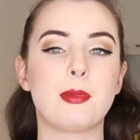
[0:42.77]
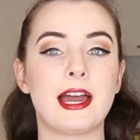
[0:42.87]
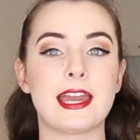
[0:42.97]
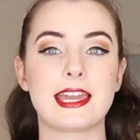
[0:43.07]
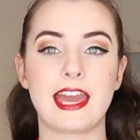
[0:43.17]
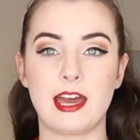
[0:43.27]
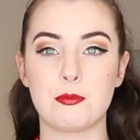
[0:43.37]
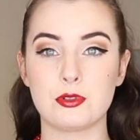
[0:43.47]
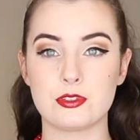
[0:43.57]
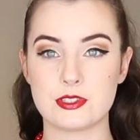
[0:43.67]
by
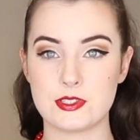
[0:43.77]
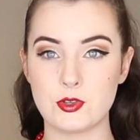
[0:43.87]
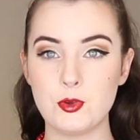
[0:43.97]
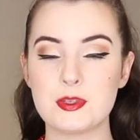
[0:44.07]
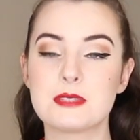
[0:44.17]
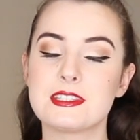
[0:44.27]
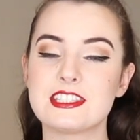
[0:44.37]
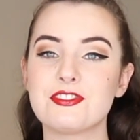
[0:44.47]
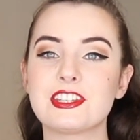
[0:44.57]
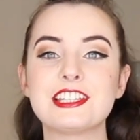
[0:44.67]
Campbell's Soup,
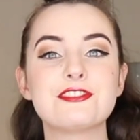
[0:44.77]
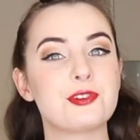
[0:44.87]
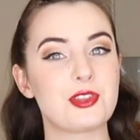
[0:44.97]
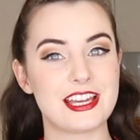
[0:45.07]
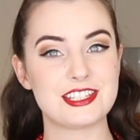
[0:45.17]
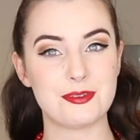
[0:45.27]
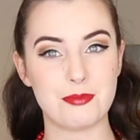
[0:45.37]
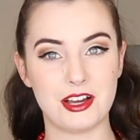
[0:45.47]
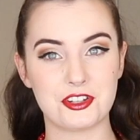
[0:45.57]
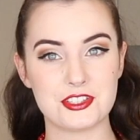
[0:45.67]
specifically for their
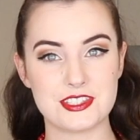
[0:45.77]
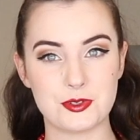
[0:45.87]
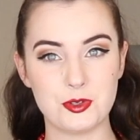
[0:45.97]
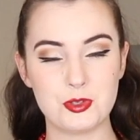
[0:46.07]
tomato soup,